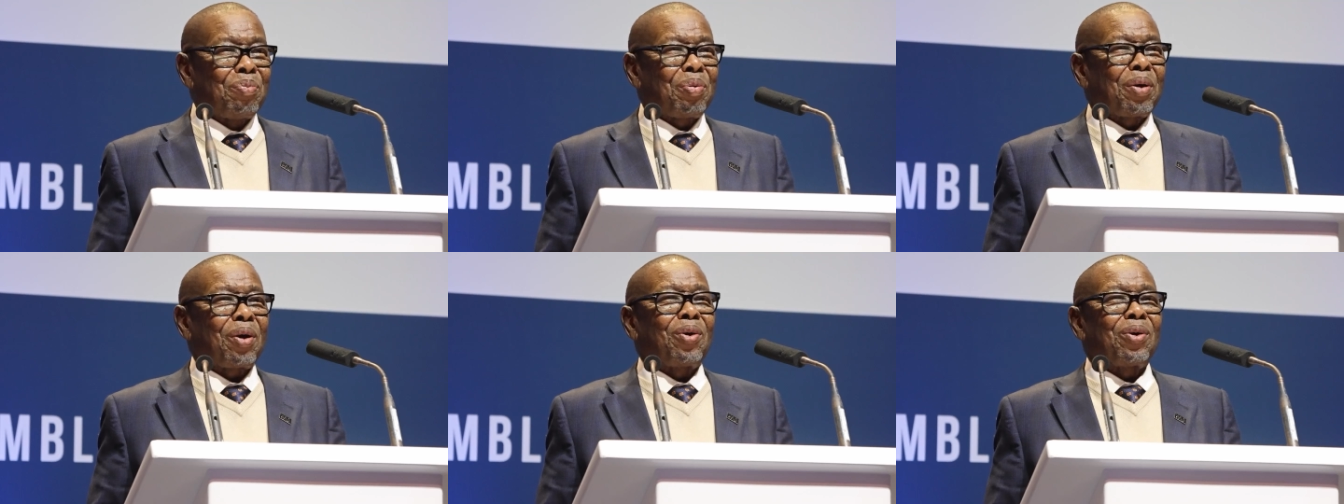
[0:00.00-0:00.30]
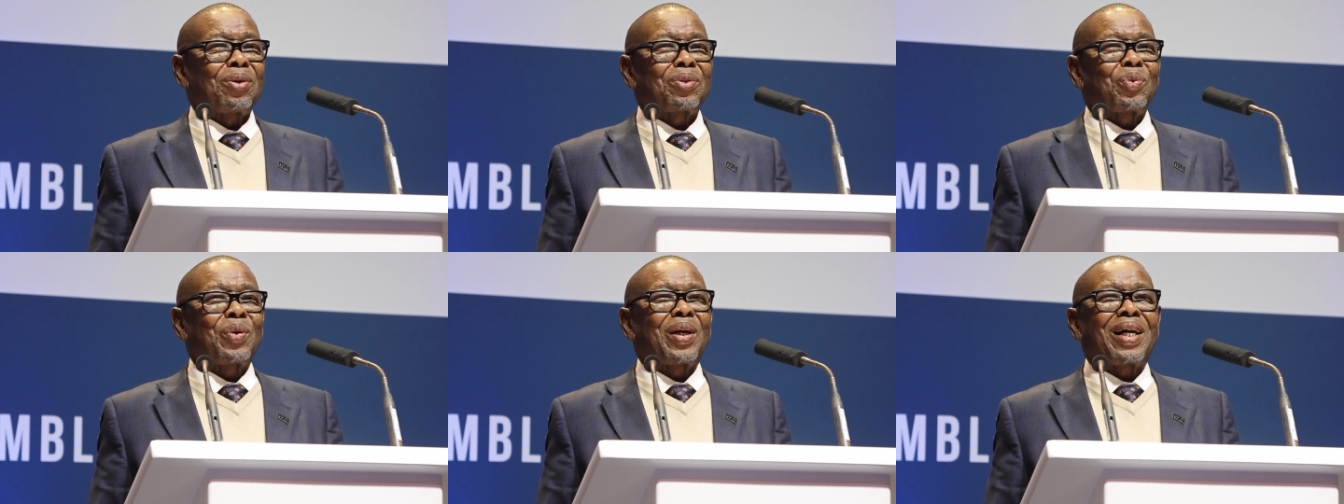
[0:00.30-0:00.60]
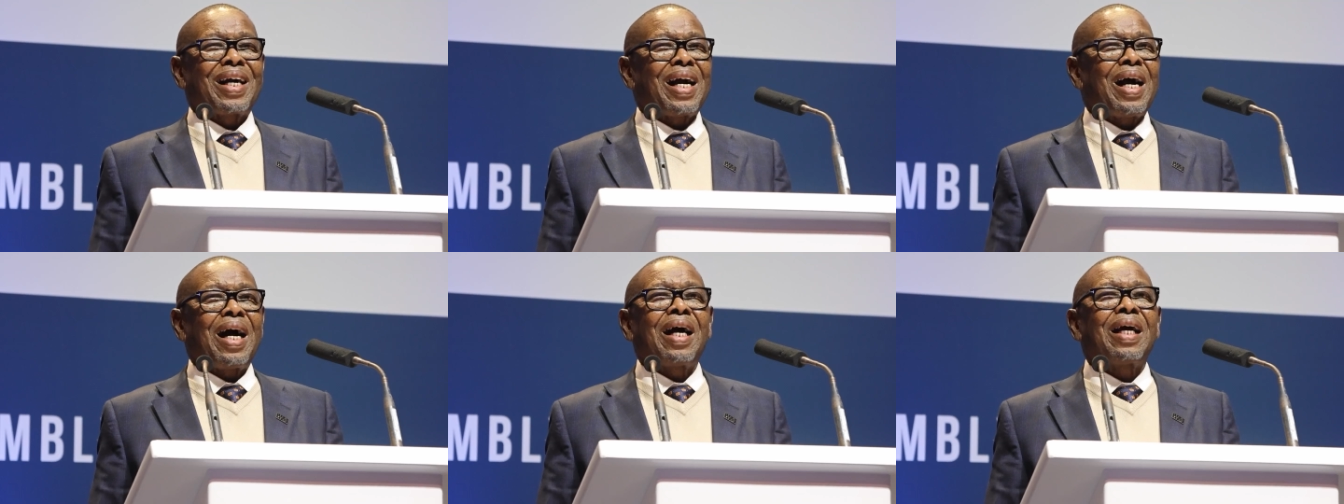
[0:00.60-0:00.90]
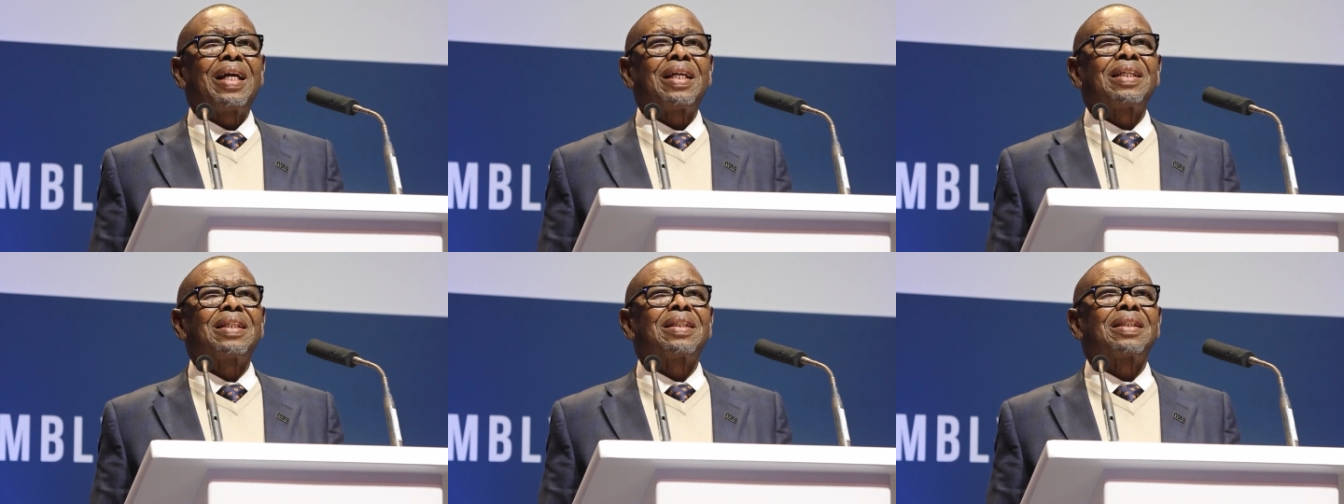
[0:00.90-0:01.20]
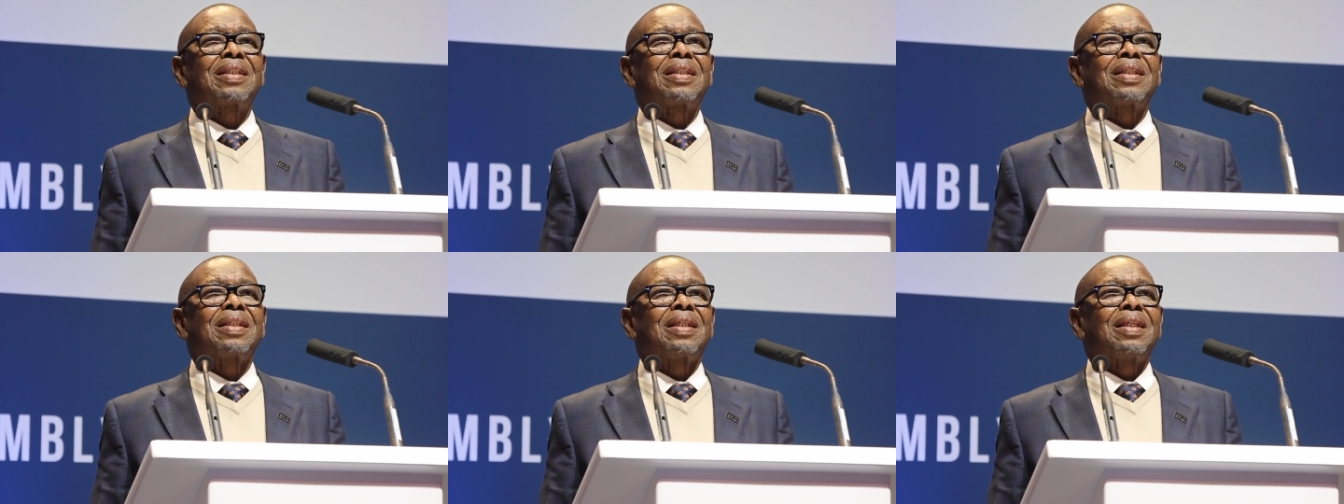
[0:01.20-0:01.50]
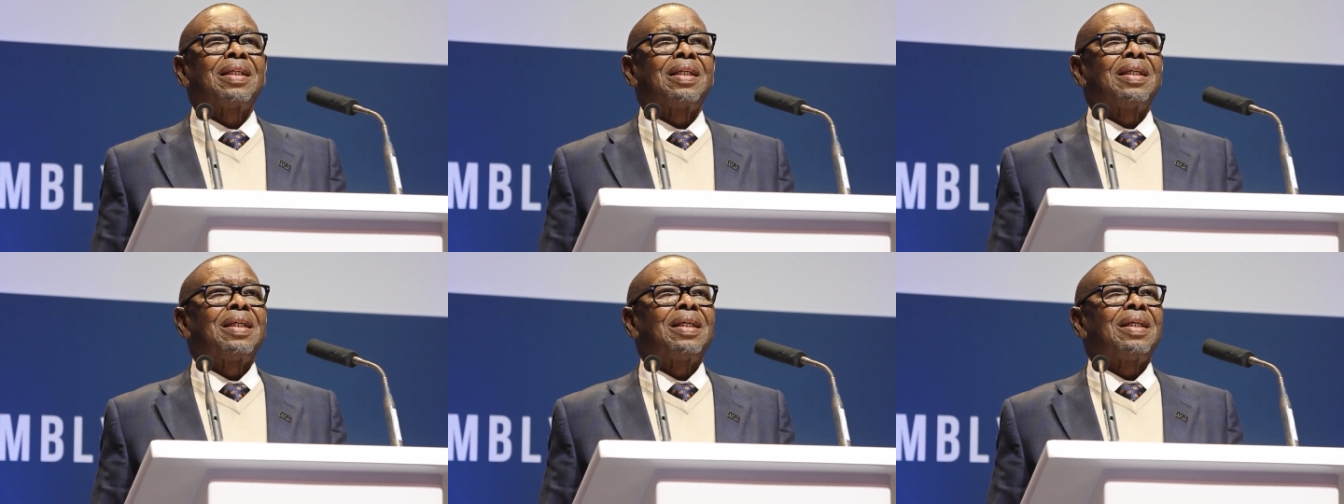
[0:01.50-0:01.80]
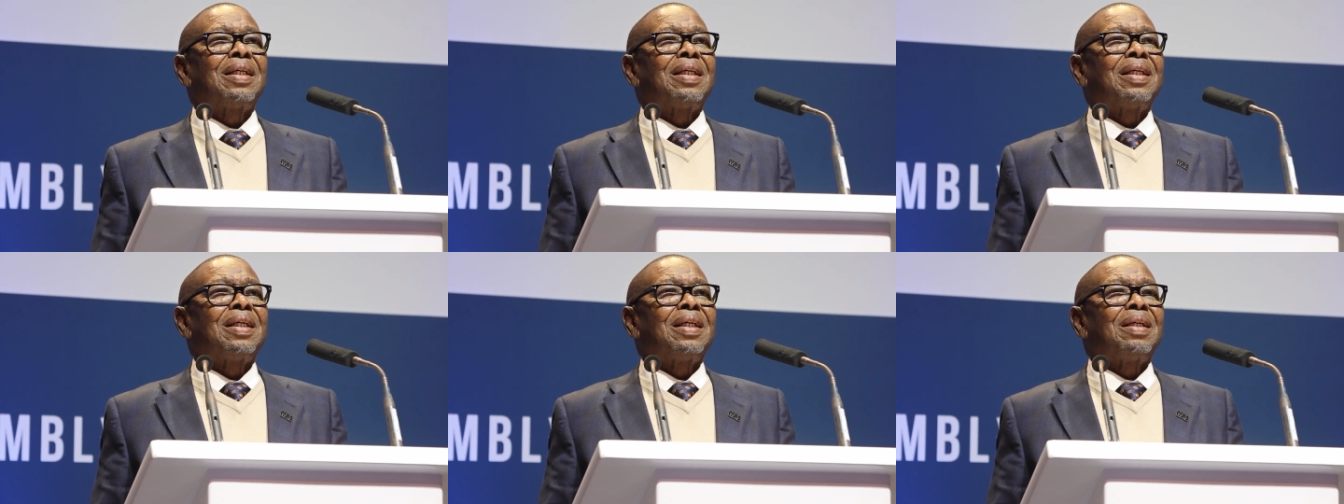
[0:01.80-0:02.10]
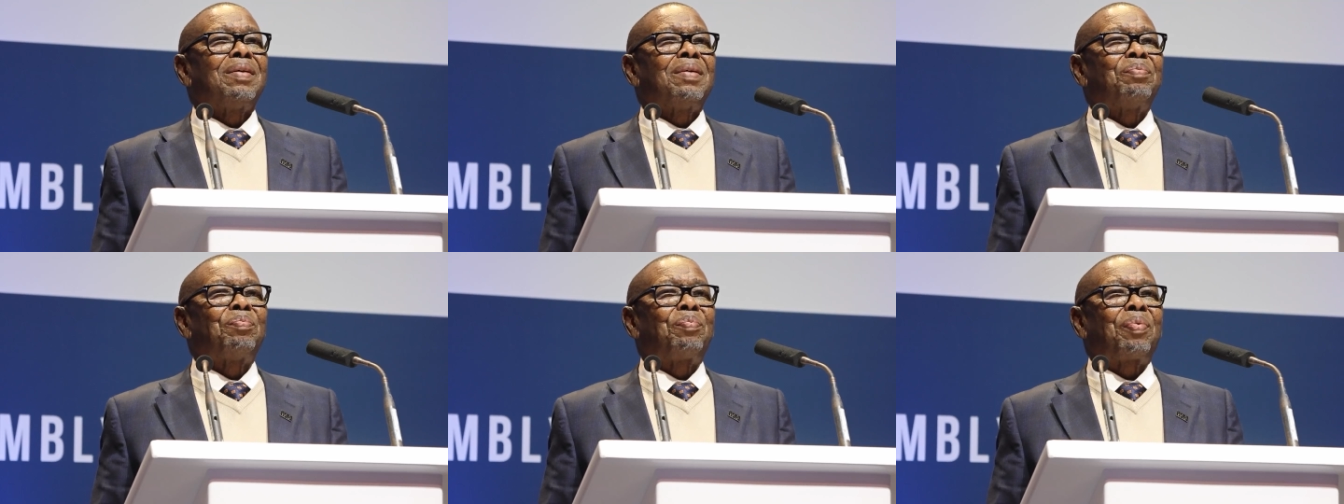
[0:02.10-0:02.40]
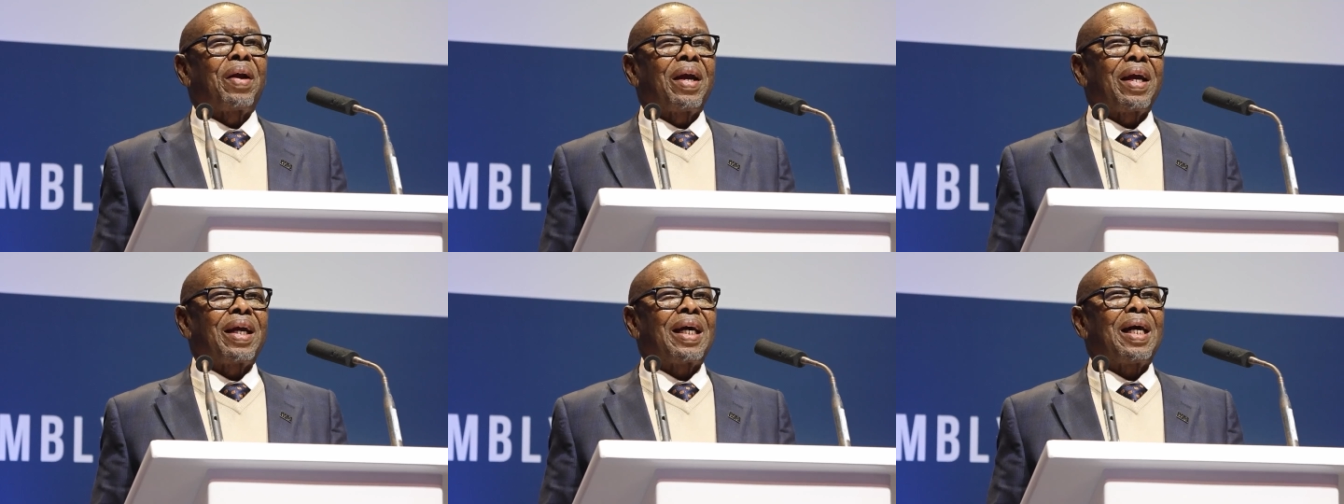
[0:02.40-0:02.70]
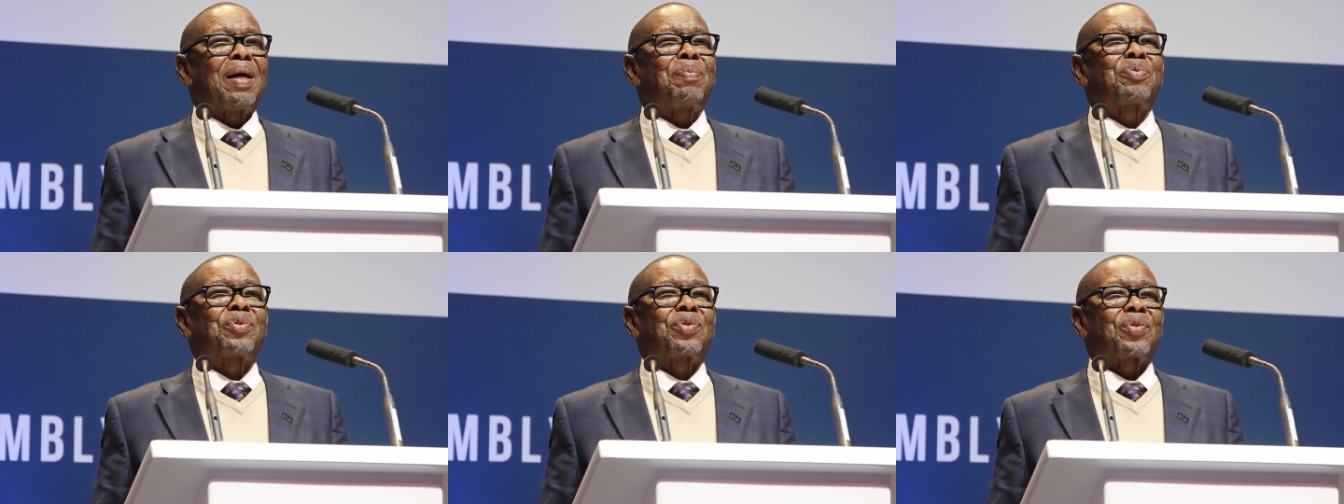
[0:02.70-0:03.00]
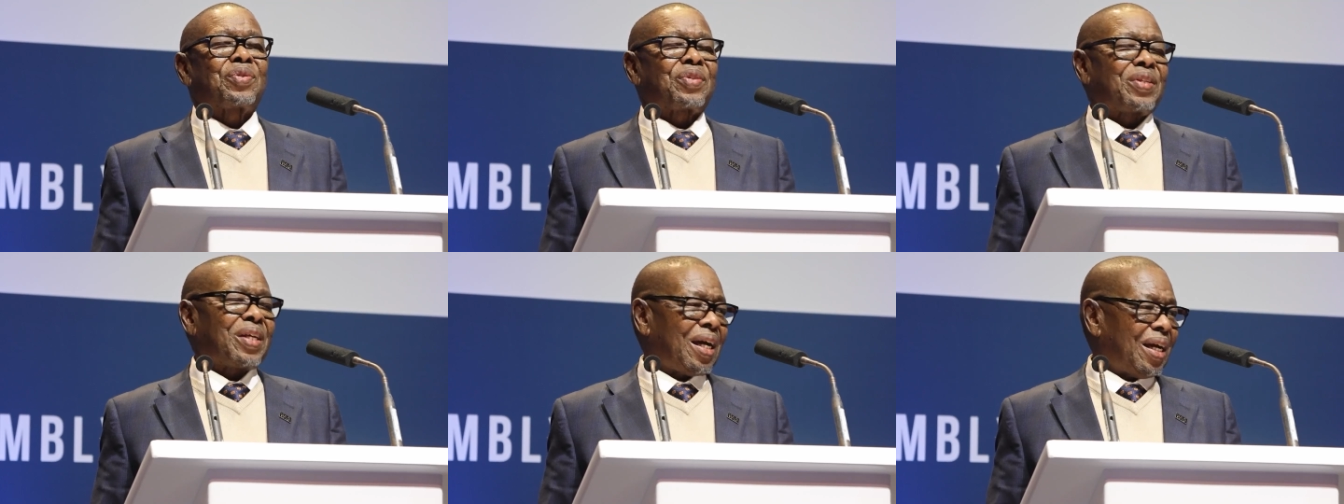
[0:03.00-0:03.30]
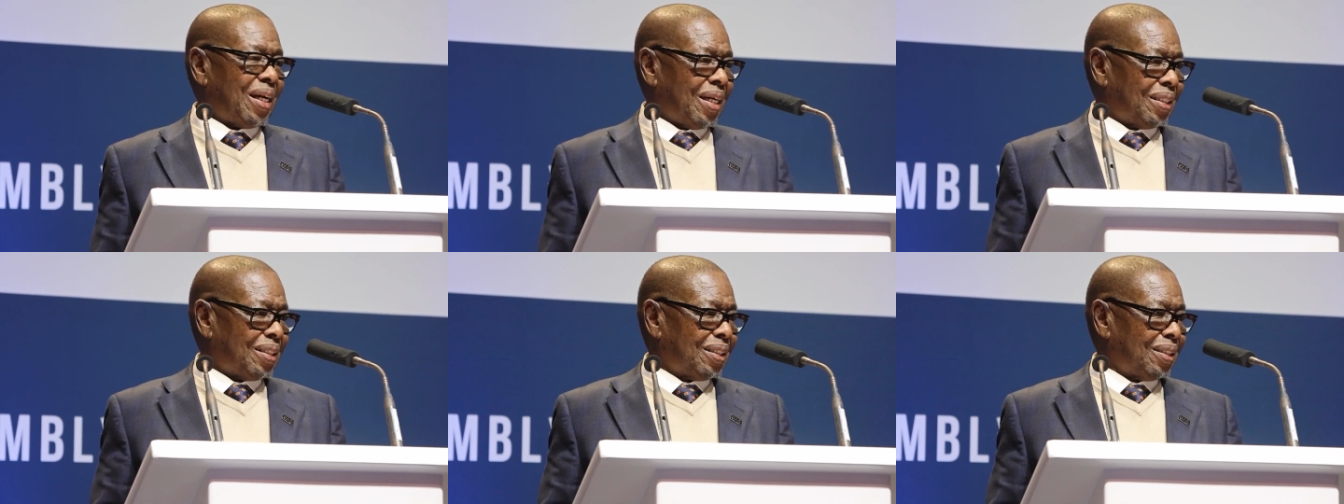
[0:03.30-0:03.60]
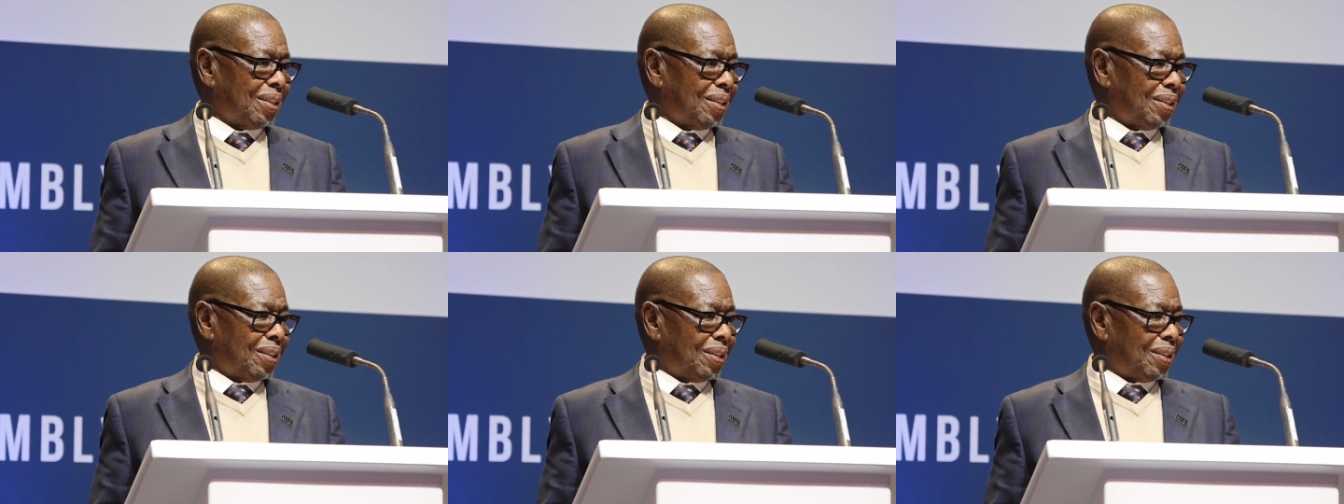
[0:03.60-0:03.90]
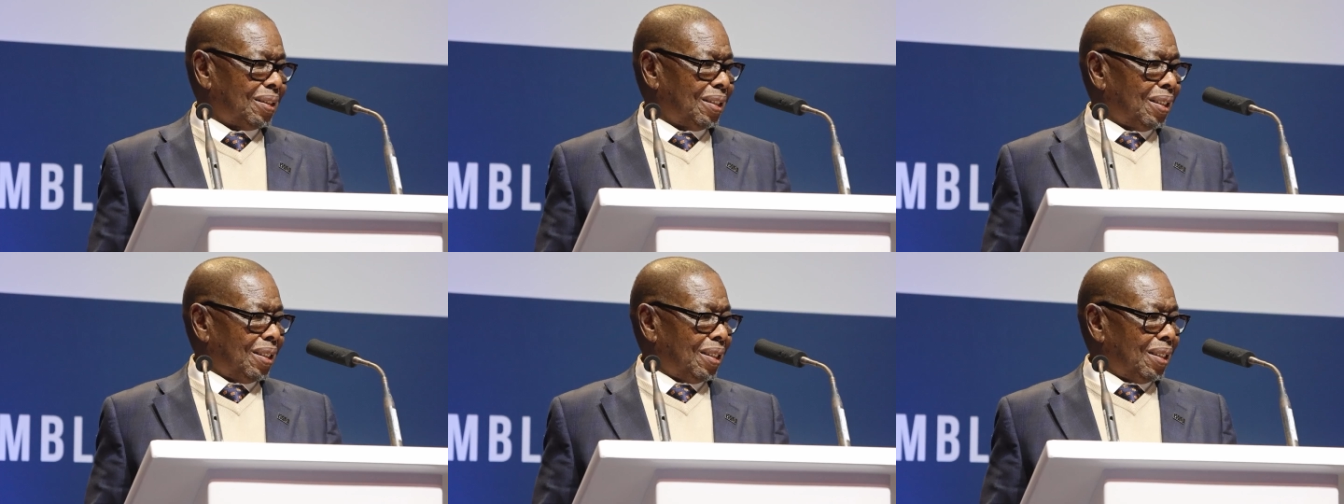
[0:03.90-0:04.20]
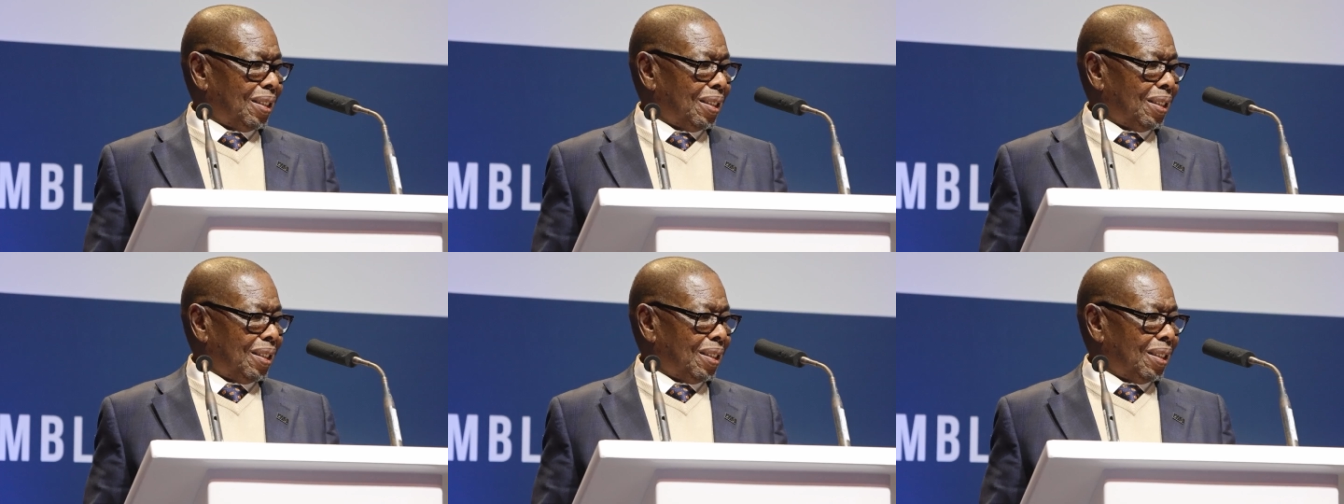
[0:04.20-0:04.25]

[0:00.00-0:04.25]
Because we can't break up societies